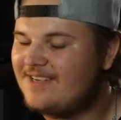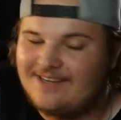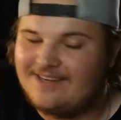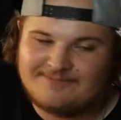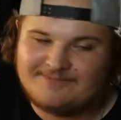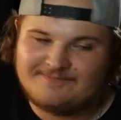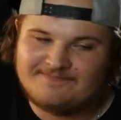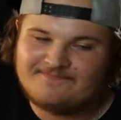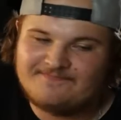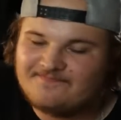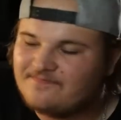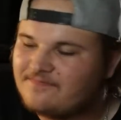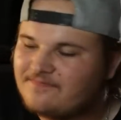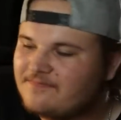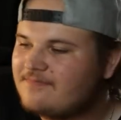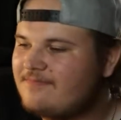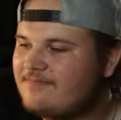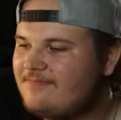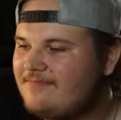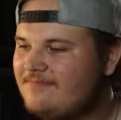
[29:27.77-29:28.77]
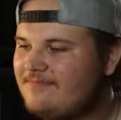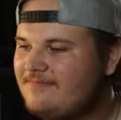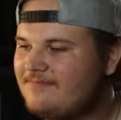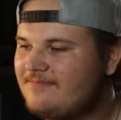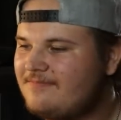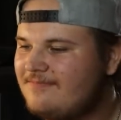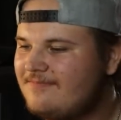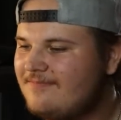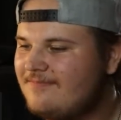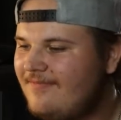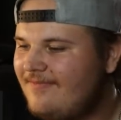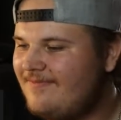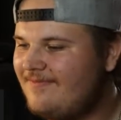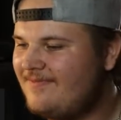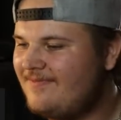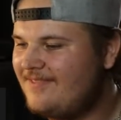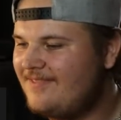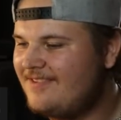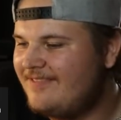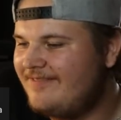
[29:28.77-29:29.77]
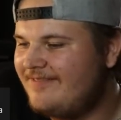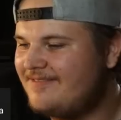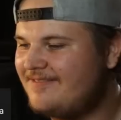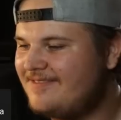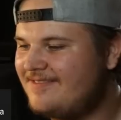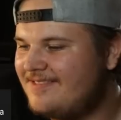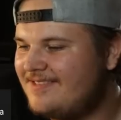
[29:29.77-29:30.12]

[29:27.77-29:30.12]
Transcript: That's not allowed. Okay.